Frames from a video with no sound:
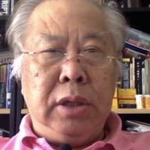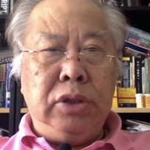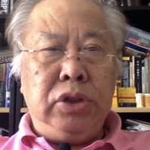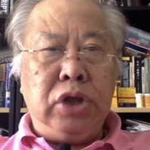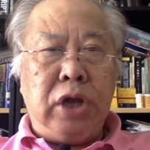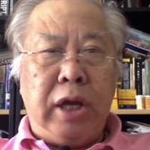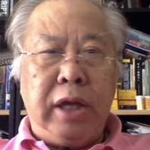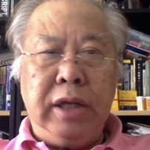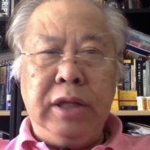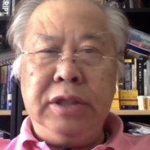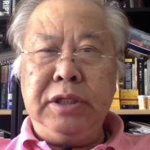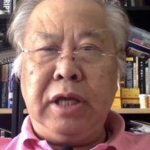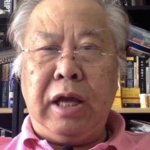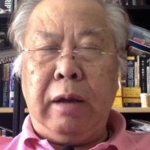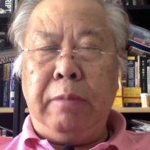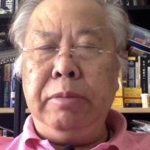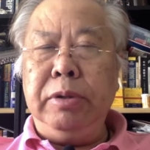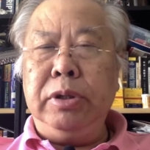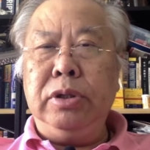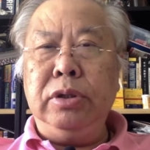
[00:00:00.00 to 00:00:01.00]
Chinese
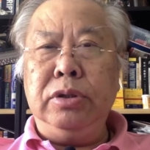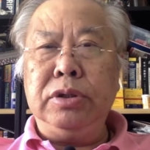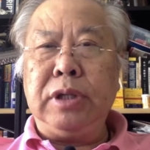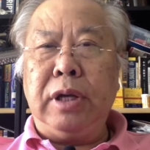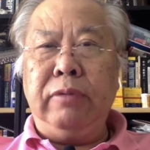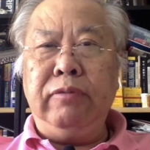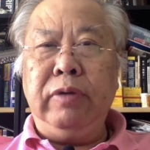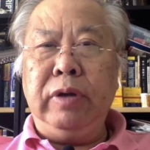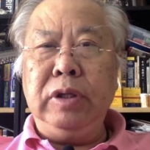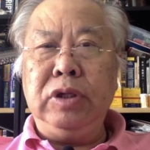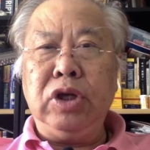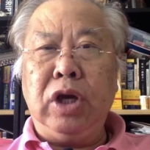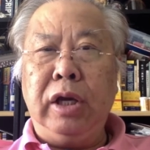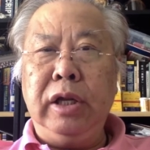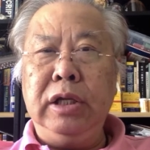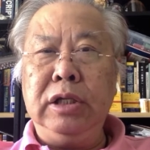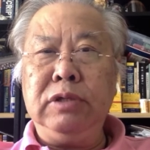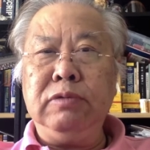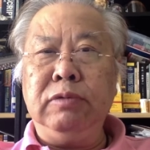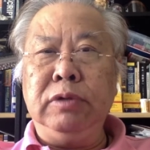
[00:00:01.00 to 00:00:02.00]
capitals, I think
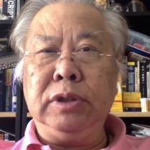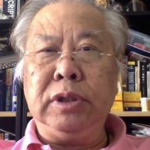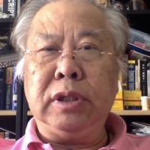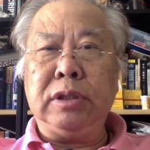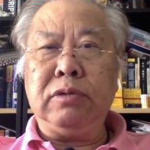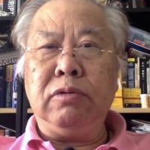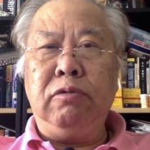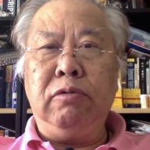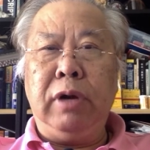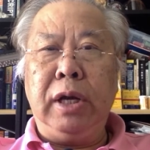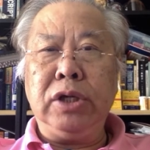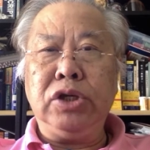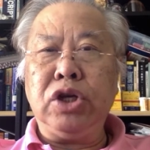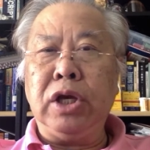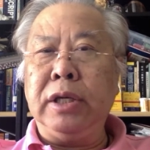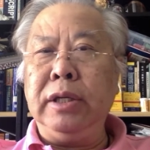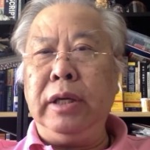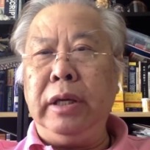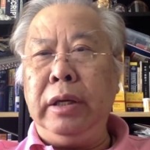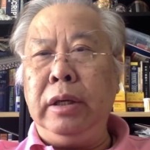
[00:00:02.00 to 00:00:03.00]
Chinese will just
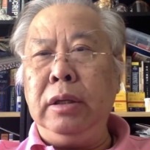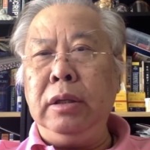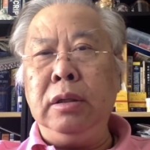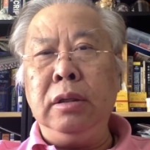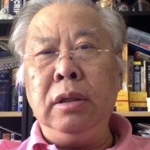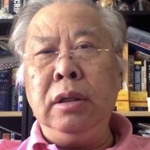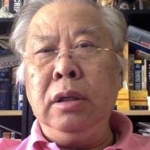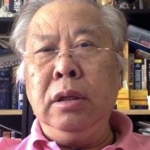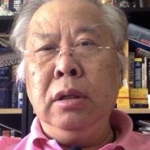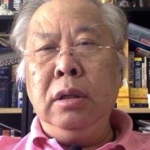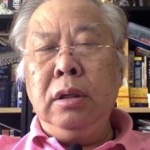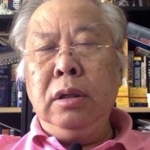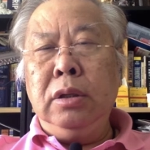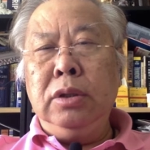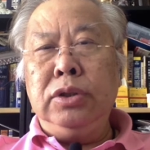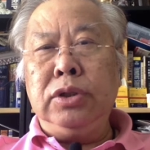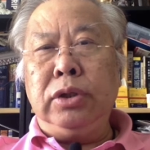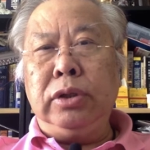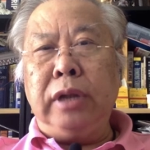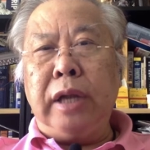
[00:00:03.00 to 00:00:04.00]
rushing in.
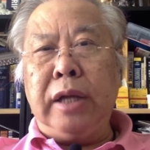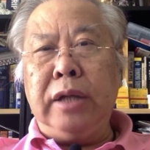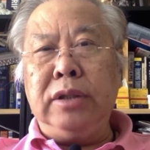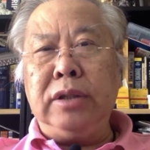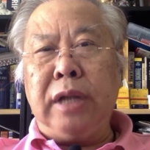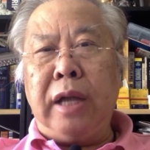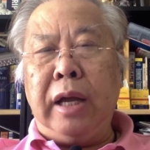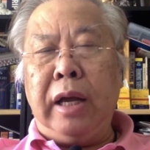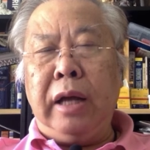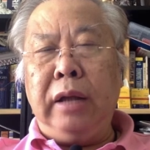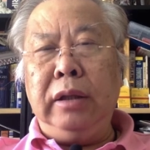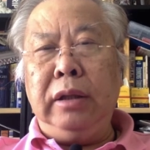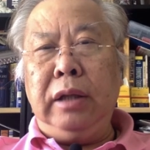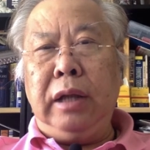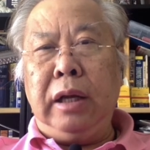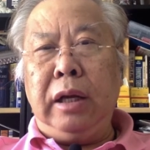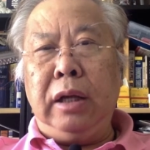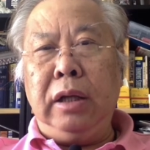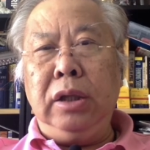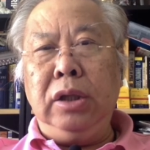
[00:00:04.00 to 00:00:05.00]
So there is
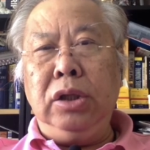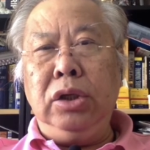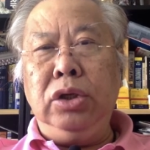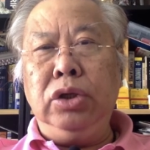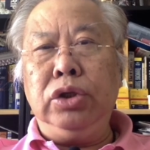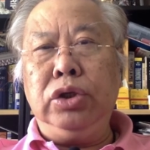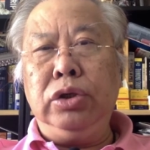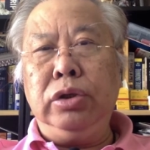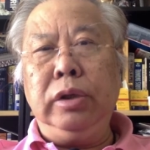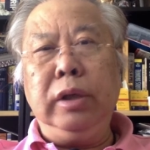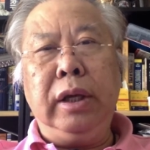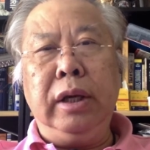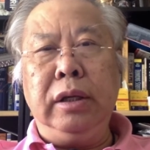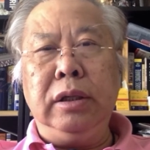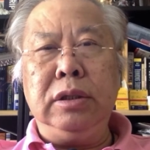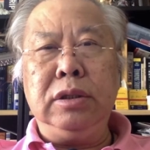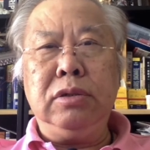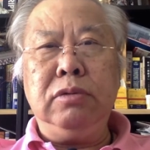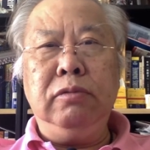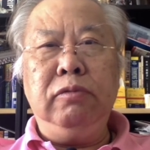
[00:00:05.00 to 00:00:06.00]
another issue here
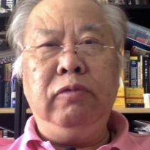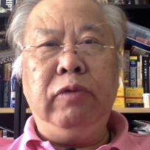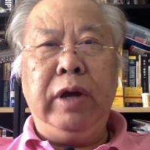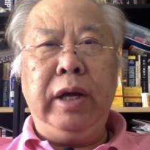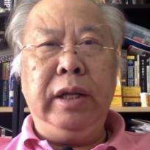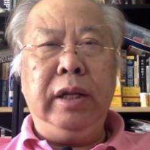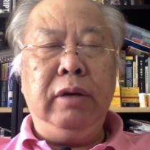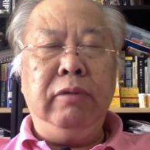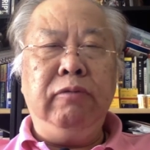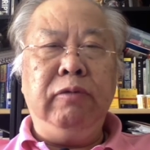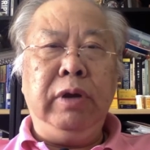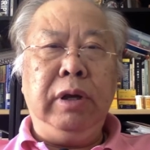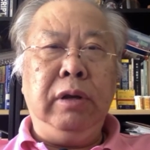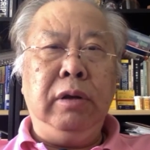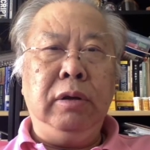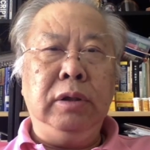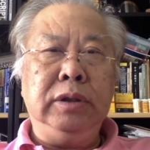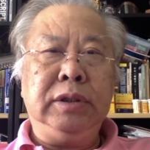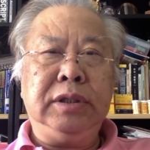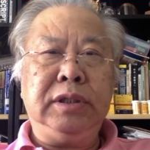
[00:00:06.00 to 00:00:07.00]
is whether
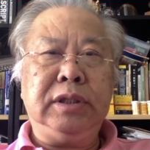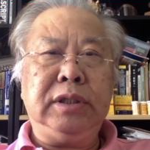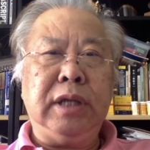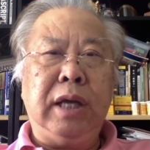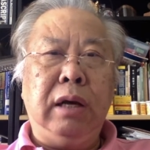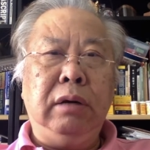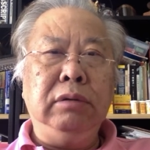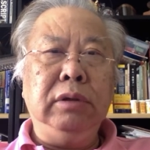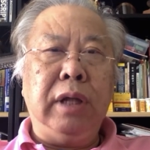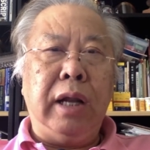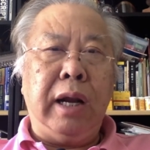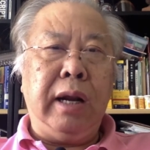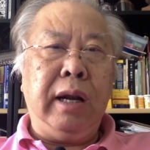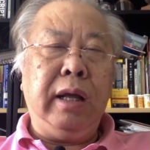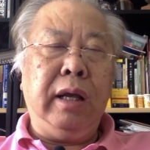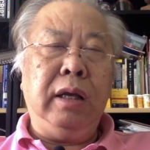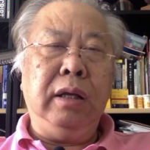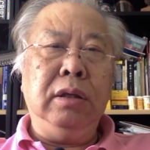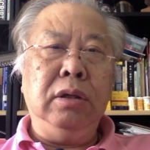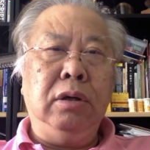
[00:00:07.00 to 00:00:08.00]
we sell the
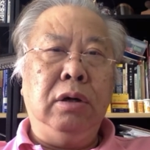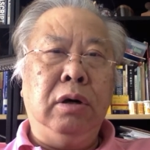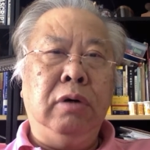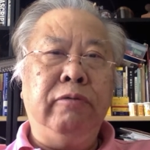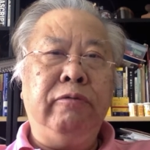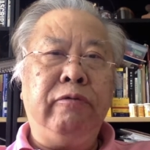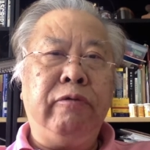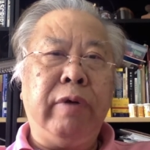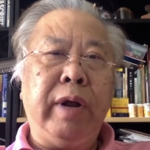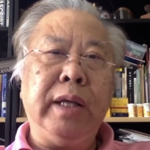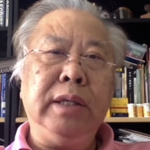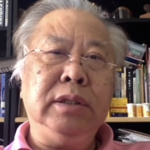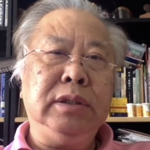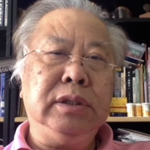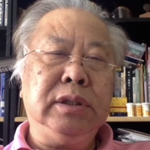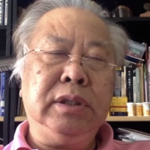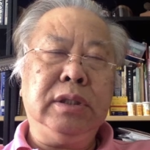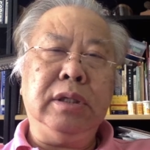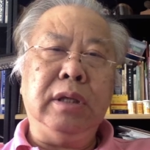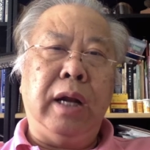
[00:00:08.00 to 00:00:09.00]
land or
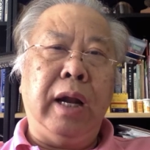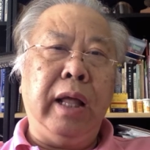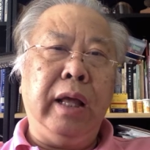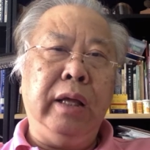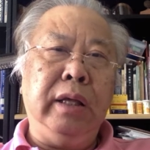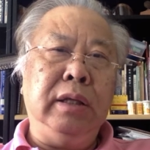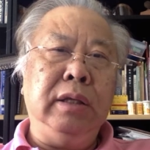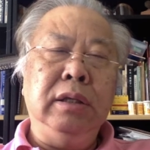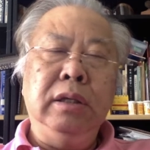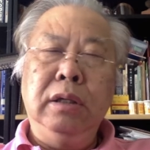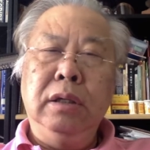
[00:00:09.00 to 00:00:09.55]
rent the land.